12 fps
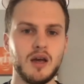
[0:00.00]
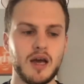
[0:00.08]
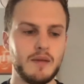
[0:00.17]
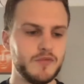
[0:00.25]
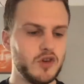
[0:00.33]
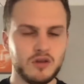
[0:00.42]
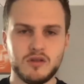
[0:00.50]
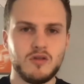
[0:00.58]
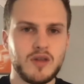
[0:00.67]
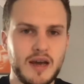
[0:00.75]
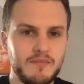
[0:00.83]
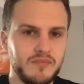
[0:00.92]
You can do
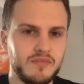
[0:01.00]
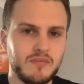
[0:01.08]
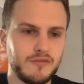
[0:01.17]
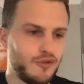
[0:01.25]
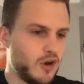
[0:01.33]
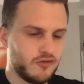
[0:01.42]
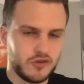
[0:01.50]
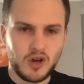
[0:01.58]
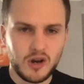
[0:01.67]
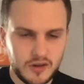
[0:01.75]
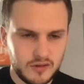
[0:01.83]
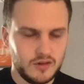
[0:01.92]
that for
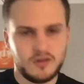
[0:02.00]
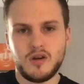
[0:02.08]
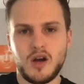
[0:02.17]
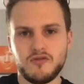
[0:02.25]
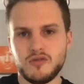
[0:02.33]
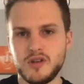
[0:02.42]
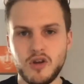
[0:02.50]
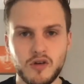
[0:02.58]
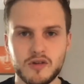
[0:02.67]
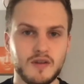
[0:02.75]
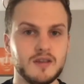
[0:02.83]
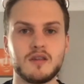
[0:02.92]
$100, you can do 100
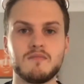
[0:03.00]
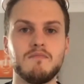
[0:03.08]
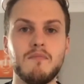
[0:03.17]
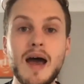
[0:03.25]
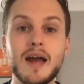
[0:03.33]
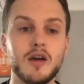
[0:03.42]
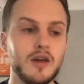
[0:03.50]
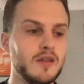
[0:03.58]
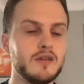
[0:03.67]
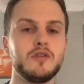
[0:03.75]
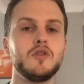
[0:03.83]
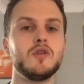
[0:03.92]
euros. It doesn't matter.
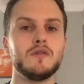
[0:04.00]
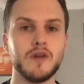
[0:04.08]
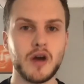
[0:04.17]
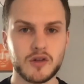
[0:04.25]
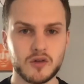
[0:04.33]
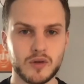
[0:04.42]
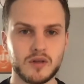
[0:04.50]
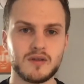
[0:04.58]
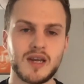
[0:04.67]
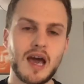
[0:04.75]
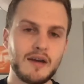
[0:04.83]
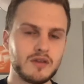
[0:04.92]
This is universal. It doesn't
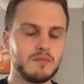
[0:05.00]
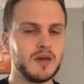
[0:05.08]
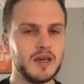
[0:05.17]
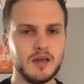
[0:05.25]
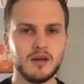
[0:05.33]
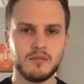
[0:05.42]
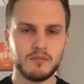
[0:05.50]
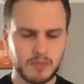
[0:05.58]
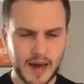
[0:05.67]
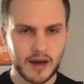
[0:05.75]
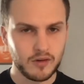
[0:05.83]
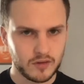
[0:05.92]
have to be
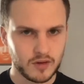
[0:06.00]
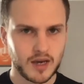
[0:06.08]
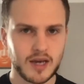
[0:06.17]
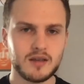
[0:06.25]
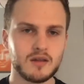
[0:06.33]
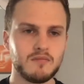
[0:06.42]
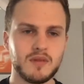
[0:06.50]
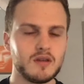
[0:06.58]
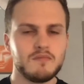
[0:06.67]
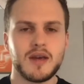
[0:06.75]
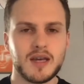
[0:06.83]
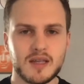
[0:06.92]
pounds, okay? It
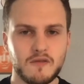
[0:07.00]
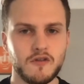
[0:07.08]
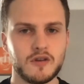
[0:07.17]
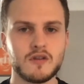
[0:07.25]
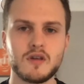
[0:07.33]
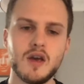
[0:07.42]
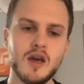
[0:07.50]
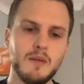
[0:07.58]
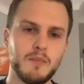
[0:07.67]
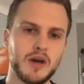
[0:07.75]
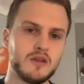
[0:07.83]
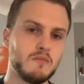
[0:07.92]
doesn't make a difference.
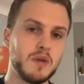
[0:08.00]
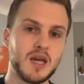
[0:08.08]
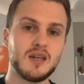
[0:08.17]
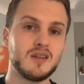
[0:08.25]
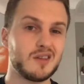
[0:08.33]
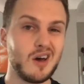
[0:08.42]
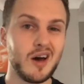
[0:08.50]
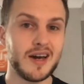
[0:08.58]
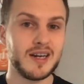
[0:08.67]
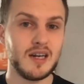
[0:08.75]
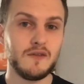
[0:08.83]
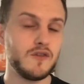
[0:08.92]
But it's a beginner's guide.
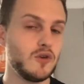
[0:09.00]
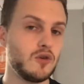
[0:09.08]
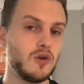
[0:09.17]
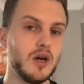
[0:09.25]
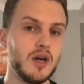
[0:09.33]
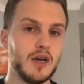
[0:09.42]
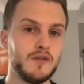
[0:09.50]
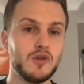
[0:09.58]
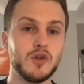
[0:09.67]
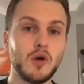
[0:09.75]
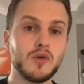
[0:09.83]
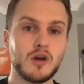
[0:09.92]
And if you
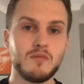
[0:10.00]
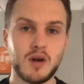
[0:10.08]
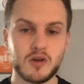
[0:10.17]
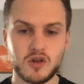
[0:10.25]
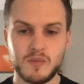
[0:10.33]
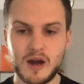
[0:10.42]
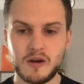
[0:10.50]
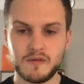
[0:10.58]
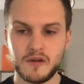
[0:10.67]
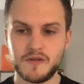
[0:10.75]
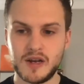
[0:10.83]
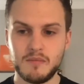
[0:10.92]
don't know much about
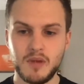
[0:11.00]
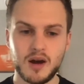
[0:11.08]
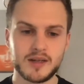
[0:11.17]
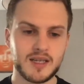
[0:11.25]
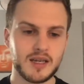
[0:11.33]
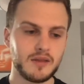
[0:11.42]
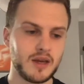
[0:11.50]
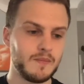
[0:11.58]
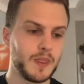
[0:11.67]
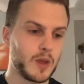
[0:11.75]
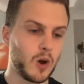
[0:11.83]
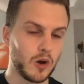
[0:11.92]
affiliate marketing, then
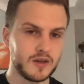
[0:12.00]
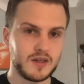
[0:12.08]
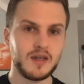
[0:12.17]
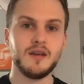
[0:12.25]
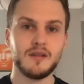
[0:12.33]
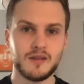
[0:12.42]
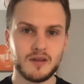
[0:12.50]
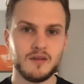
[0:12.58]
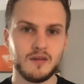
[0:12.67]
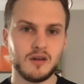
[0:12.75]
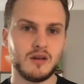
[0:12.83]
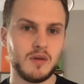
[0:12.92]
honestly, this is
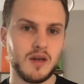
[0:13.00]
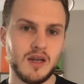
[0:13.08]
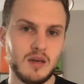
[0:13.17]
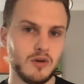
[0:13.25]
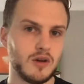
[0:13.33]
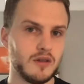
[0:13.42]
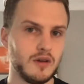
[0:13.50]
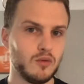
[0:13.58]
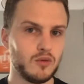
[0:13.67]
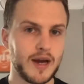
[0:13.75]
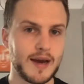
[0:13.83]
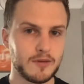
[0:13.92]
going to be an ebook that
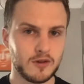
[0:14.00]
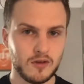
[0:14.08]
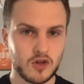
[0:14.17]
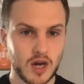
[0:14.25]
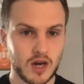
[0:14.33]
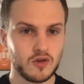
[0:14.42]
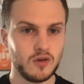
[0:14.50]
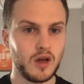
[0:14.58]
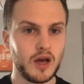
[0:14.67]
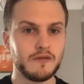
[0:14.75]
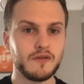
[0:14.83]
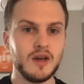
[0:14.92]
will absolutely change your
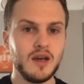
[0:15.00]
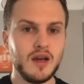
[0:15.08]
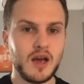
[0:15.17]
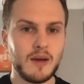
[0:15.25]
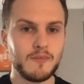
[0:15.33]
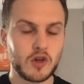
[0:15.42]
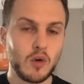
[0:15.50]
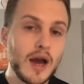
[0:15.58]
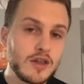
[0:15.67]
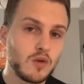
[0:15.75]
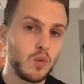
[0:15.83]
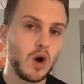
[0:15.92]
life. So
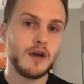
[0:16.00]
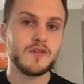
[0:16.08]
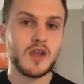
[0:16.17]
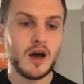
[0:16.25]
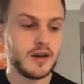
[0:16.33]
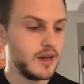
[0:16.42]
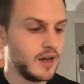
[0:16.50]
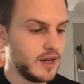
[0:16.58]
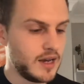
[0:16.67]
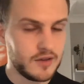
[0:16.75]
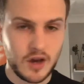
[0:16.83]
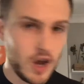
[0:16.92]
actually what I've done
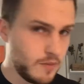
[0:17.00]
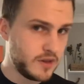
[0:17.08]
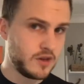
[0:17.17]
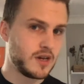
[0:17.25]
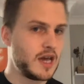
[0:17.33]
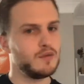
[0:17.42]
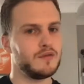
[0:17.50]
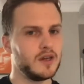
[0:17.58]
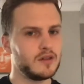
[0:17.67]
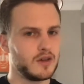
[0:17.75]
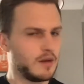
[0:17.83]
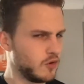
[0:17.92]
is, I hope he's okay with
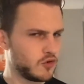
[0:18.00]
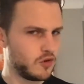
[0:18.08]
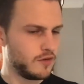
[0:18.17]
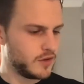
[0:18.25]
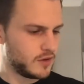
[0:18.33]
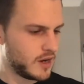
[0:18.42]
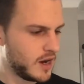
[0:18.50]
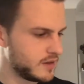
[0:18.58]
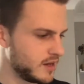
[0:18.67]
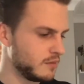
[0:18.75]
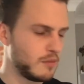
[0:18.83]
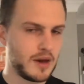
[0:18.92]
this. I'm not sure if he's okay. I
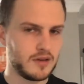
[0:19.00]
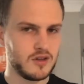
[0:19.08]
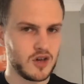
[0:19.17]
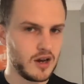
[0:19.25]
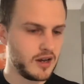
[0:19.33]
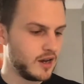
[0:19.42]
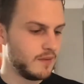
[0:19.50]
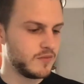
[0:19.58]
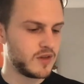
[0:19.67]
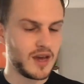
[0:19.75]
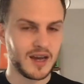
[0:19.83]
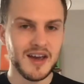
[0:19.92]
sent him a message earlier
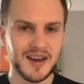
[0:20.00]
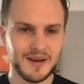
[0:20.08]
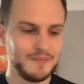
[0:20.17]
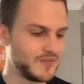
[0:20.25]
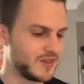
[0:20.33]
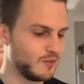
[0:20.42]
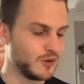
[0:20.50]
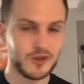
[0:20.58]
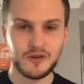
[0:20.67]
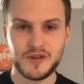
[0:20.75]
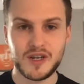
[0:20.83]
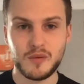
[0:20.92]
saying I want to do
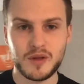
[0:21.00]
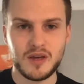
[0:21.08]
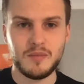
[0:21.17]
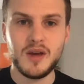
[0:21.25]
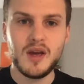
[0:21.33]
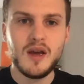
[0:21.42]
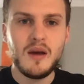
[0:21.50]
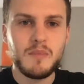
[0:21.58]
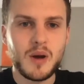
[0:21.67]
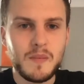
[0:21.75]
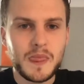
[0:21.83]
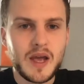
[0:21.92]
a video with him.
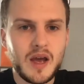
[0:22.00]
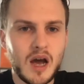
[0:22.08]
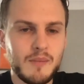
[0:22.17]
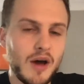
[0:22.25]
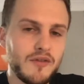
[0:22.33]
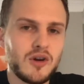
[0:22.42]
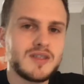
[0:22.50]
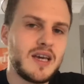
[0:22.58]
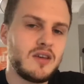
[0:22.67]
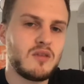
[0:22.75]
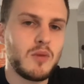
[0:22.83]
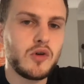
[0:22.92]
But I've got a
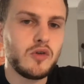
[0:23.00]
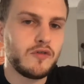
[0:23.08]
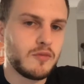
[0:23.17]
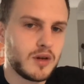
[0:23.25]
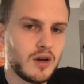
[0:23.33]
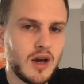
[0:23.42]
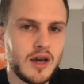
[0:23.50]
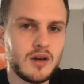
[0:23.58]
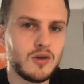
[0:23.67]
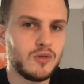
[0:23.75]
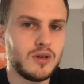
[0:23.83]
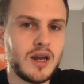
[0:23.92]
testimonial from a guy
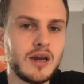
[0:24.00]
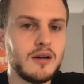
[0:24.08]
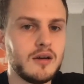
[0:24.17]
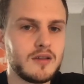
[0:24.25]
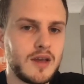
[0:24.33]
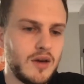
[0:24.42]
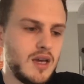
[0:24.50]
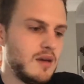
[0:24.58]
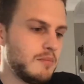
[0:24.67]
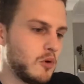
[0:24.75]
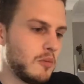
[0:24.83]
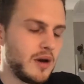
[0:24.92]
called Nicholas. Now, he
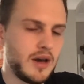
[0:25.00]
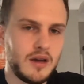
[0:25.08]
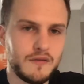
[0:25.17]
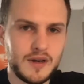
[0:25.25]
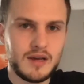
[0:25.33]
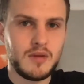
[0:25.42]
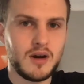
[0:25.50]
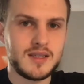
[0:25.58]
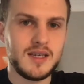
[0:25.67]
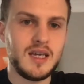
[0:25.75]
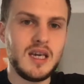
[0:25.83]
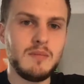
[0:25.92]
bought my affiliate
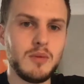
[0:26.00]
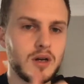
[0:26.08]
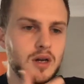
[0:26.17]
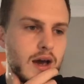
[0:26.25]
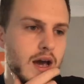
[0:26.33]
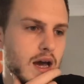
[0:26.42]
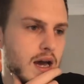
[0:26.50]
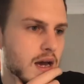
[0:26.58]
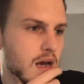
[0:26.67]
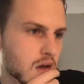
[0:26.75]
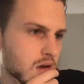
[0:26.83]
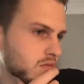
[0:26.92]
marketing ebook,
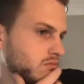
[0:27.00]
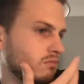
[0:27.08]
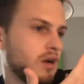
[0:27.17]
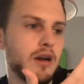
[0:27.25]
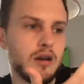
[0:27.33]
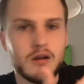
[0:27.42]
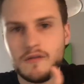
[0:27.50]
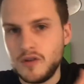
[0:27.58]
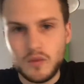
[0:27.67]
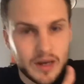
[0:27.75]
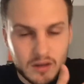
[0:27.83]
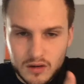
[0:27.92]
a
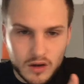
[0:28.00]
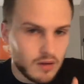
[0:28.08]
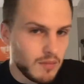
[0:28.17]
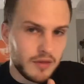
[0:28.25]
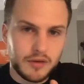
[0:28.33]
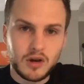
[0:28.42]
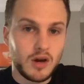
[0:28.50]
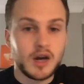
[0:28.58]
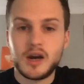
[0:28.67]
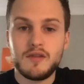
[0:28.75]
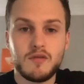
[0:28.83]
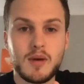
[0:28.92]
few weeks ago, a month ago. I
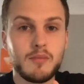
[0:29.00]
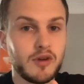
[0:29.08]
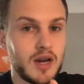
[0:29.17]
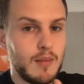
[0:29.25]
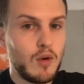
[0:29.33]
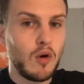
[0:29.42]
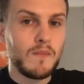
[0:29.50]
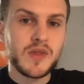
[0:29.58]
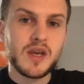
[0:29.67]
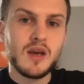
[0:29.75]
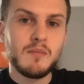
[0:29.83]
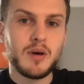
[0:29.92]
can't even remember anymore.
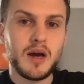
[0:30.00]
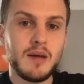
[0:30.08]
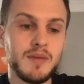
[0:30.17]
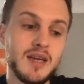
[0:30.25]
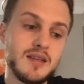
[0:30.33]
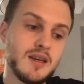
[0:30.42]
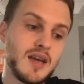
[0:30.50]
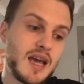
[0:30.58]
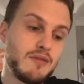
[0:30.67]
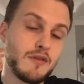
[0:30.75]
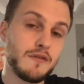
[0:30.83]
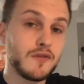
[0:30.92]
But he did a
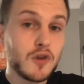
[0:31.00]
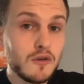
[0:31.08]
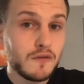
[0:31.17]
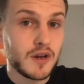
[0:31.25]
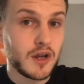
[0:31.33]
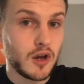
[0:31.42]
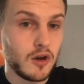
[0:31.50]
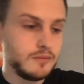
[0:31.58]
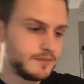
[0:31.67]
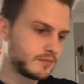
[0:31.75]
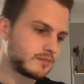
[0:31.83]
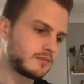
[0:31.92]
review video
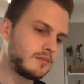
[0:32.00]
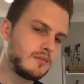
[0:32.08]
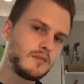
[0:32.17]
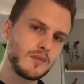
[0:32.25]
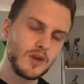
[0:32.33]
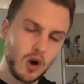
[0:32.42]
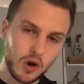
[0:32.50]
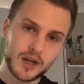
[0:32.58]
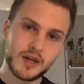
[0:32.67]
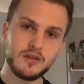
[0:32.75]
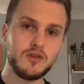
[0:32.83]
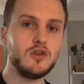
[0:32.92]
on
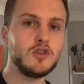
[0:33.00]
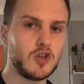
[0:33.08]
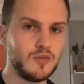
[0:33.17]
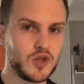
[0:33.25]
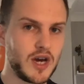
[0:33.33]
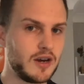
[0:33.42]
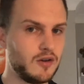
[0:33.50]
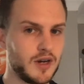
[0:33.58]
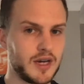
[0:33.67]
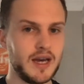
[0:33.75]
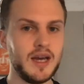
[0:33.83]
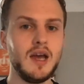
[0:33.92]
his YouTube channel,
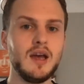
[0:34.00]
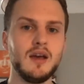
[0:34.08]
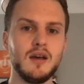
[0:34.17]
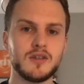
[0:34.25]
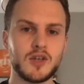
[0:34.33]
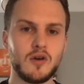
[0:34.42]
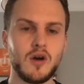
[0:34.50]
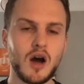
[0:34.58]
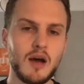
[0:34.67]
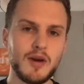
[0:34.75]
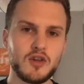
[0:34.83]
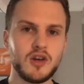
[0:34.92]
okay? So
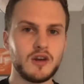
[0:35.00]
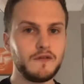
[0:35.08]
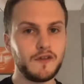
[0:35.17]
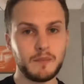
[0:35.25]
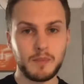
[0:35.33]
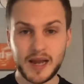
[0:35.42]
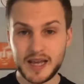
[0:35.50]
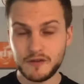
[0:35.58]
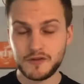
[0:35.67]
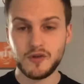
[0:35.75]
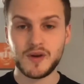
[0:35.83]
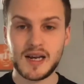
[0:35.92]
I'm actually going to play a
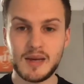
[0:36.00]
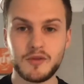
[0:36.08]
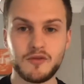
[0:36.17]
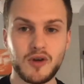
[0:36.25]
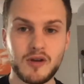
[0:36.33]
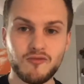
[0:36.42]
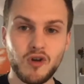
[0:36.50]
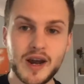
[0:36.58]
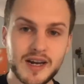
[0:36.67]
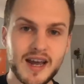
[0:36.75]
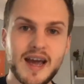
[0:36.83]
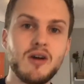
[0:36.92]
few clips for it right
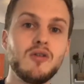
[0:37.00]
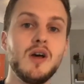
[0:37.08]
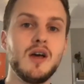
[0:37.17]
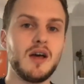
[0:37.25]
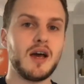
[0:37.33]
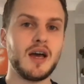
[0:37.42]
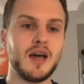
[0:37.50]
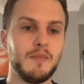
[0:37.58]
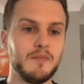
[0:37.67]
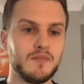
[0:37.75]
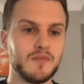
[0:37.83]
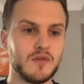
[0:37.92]
now,
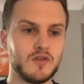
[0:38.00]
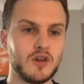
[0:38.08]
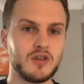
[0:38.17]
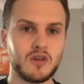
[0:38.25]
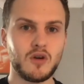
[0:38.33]
just so